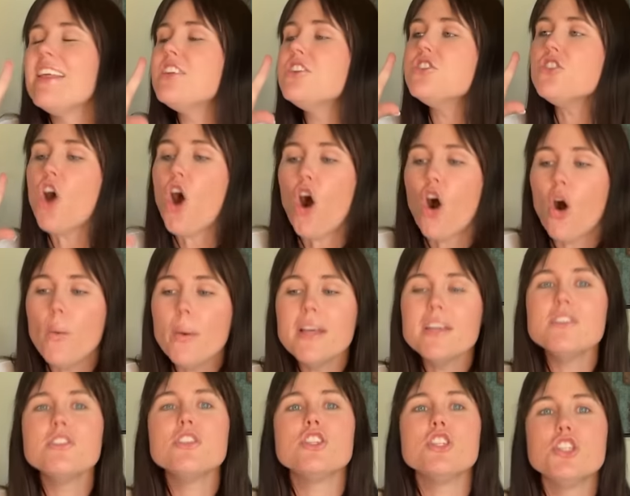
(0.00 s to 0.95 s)
they just
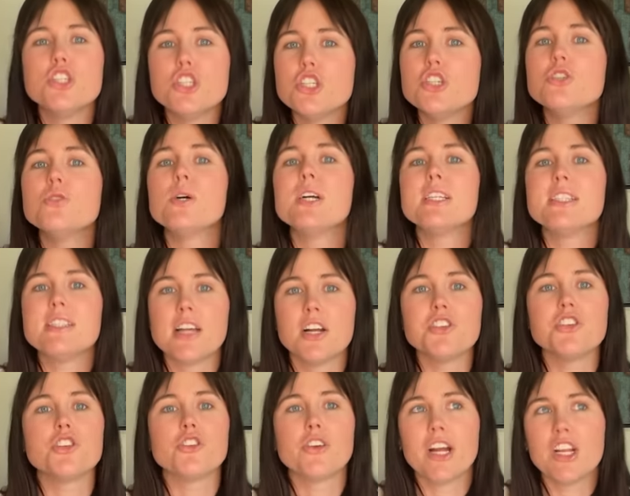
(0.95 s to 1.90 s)
always do
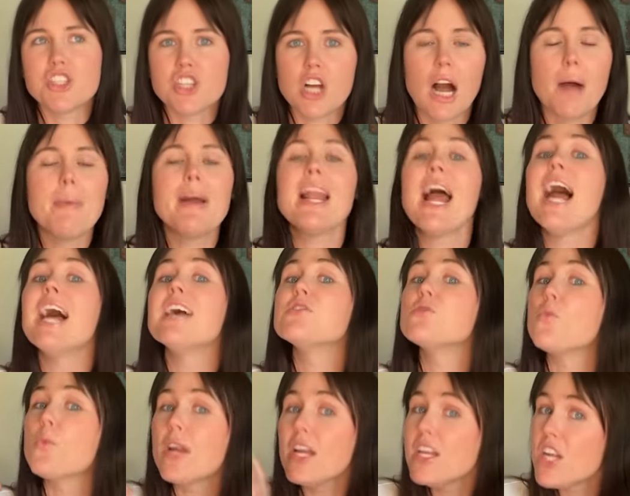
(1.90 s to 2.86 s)
such a great job. And
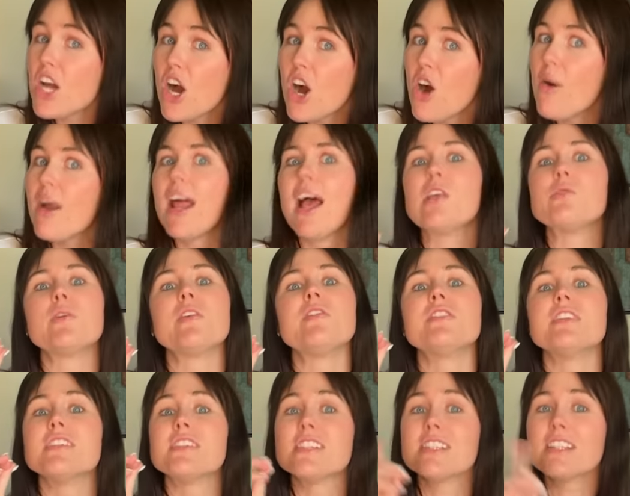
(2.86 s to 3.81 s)
as we know and as
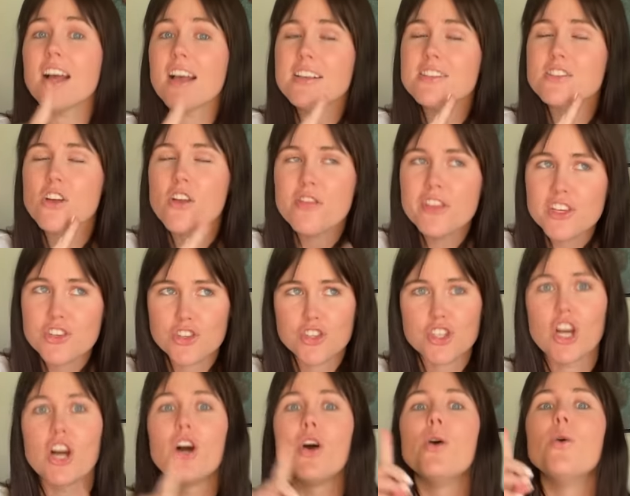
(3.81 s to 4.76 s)
we've discussed on this
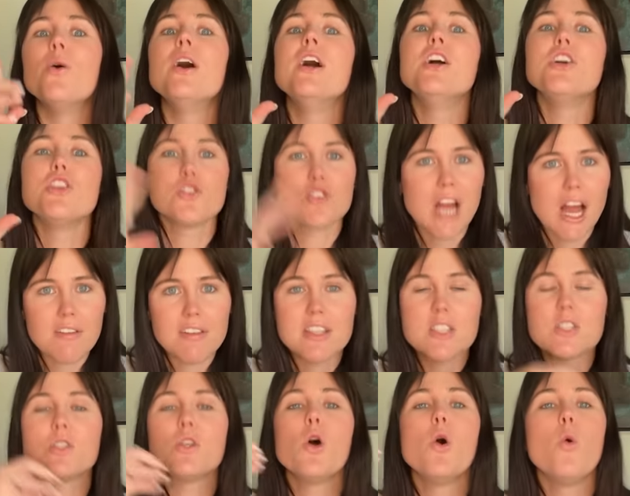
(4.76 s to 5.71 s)
show,
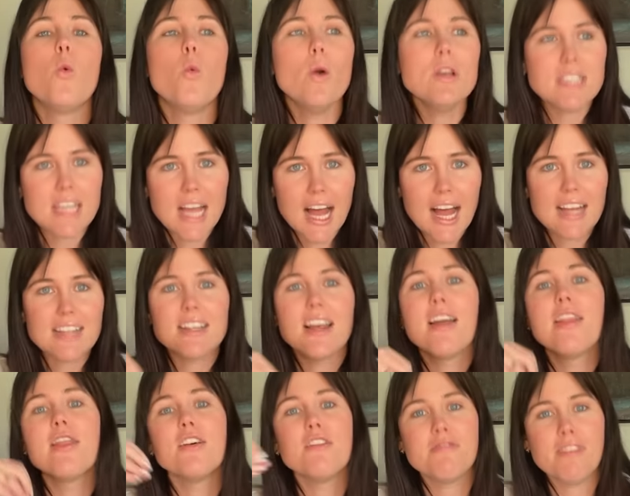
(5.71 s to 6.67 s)
Travis was at
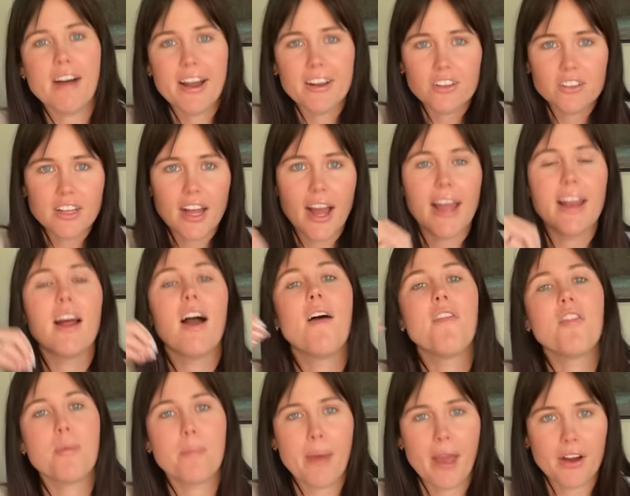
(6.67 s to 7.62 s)
the final night
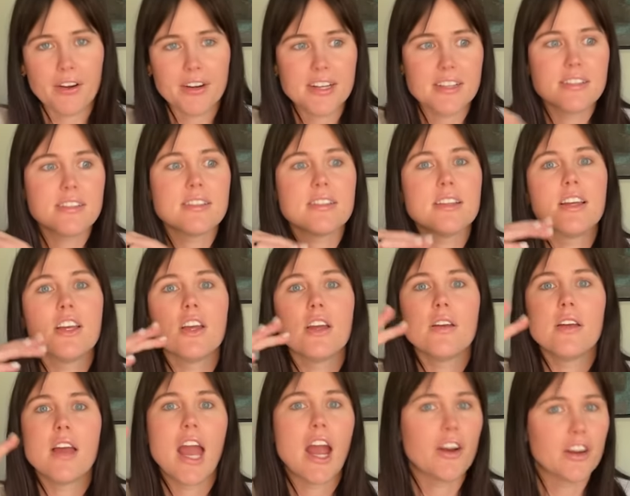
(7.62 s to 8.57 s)
of the Paris
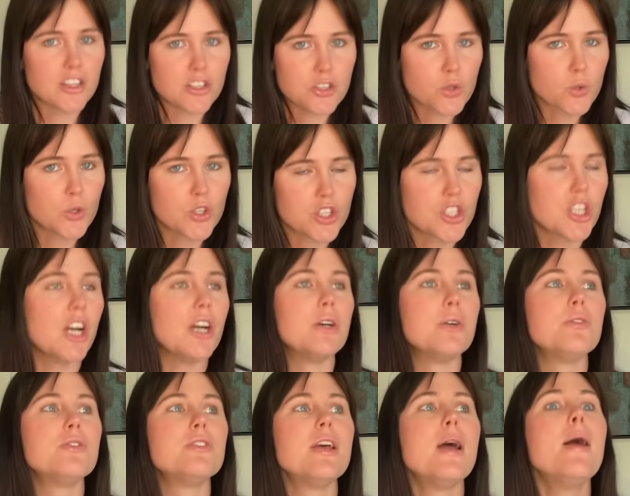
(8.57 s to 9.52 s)
Eras Tour
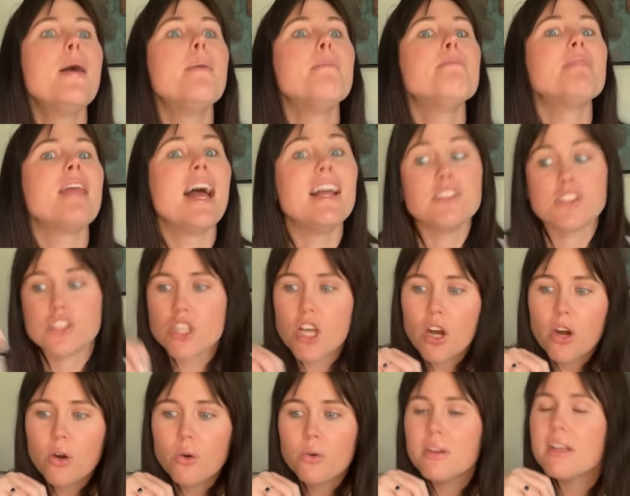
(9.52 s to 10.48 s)
shows. And
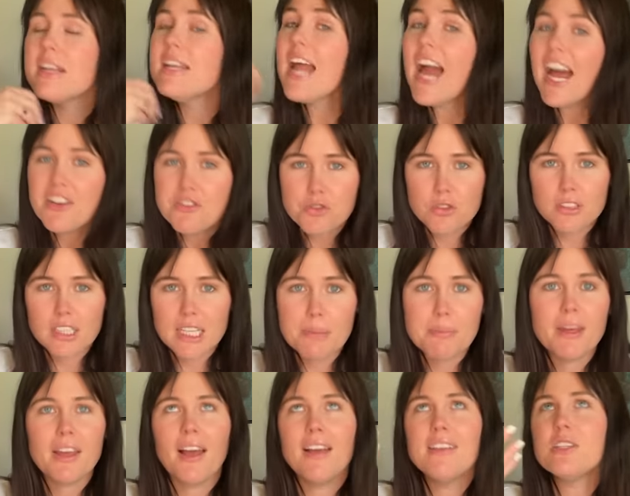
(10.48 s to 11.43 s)
so
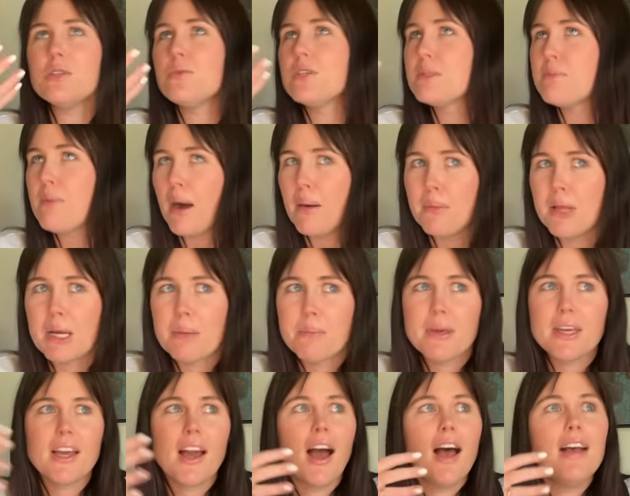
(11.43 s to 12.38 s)
naturally, because it was
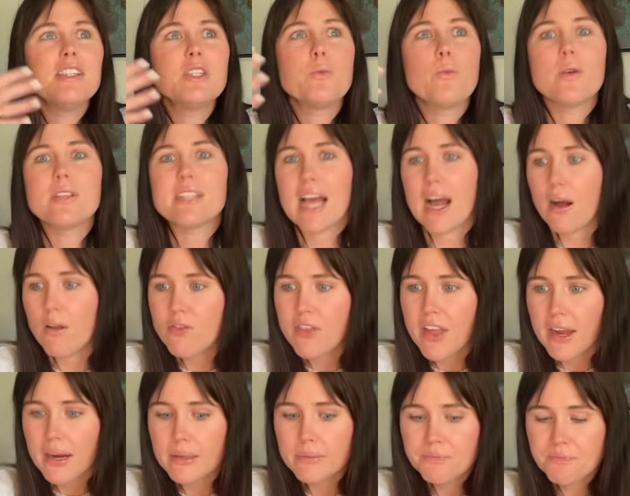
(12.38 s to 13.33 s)
public, because it was out
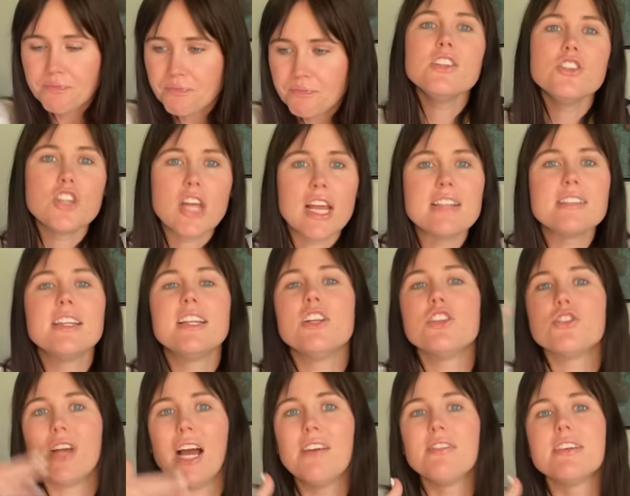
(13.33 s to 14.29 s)
there, Jason
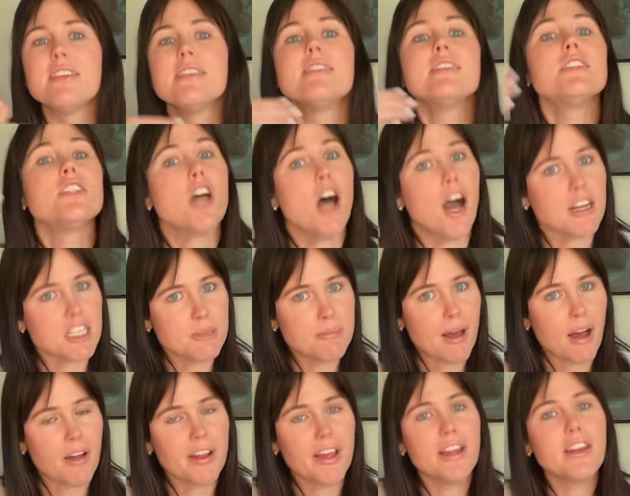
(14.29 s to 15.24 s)
and Travis talked
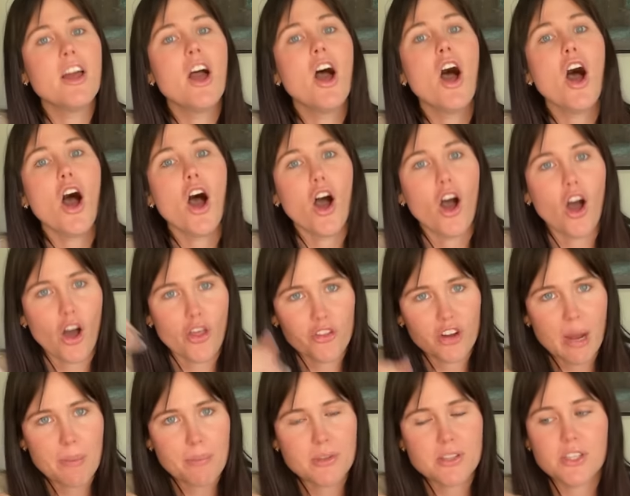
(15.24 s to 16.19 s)
about it on
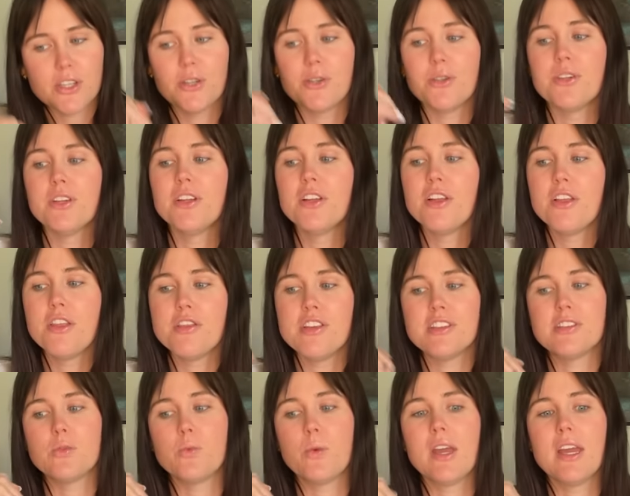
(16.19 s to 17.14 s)
their episode
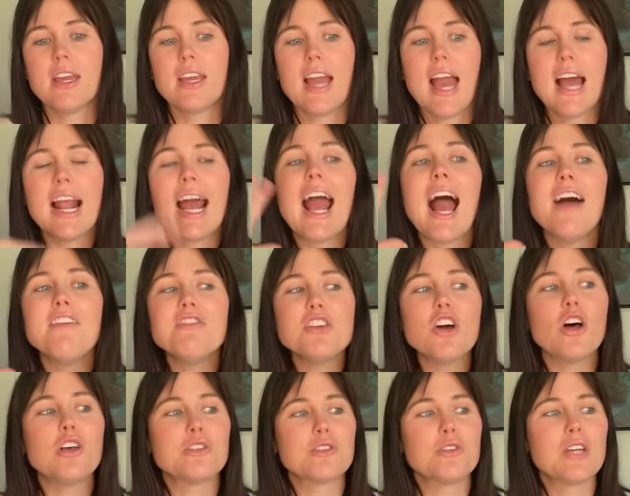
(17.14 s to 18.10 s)
this week. And I have
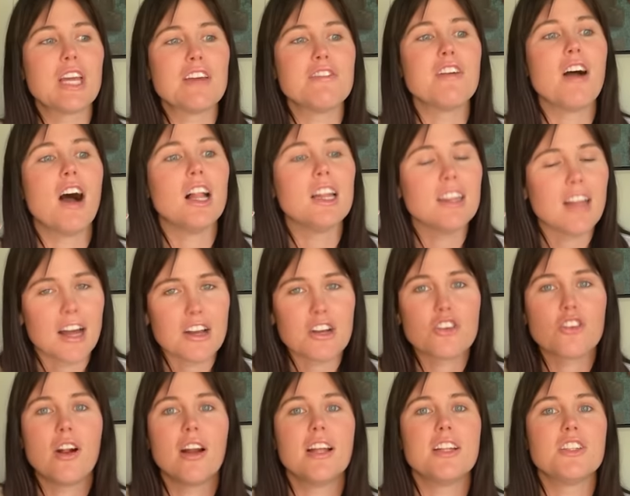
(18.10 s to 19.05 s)
to also give a lot
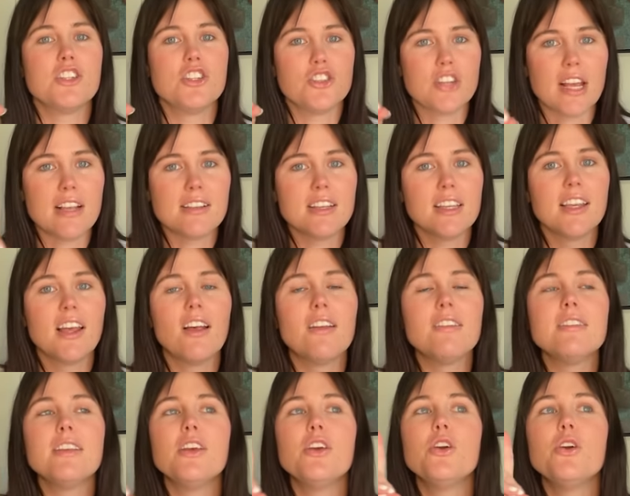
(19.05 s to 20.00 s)
of credit to Jason
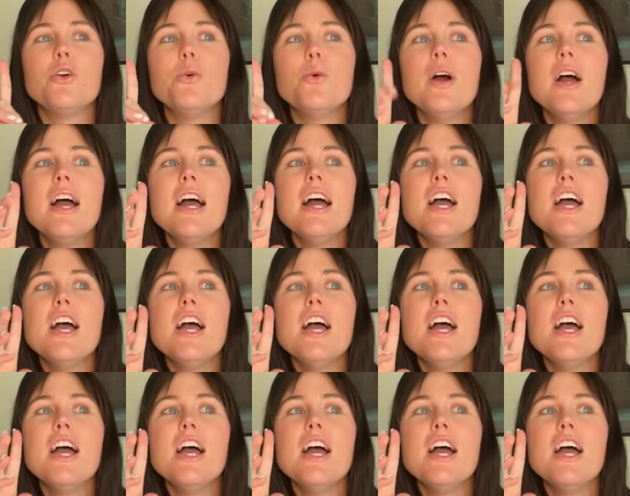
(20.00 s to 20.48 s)
Kelce, who